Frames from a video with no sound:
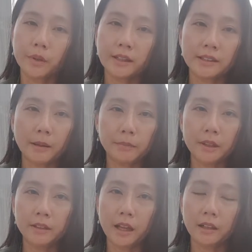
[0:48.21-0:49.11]

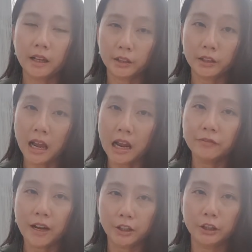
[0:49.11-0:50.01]
accepting that life
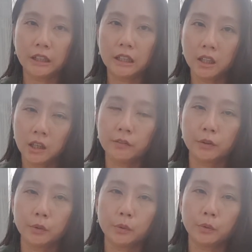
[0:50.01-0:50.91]
actually
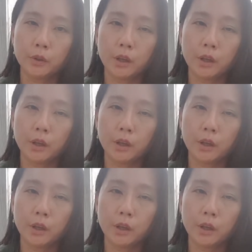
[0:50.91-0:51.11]
loves you.